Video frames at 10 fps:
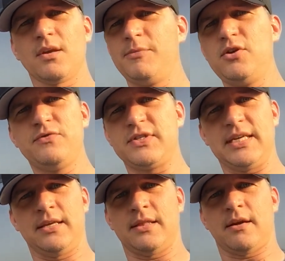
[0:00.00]
I mean, you've
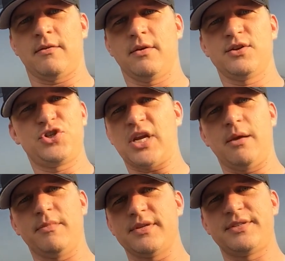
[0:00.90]
seen their
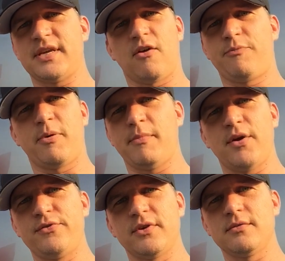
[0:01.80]
shameless
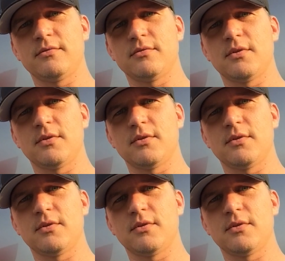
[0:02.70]
self-promotion.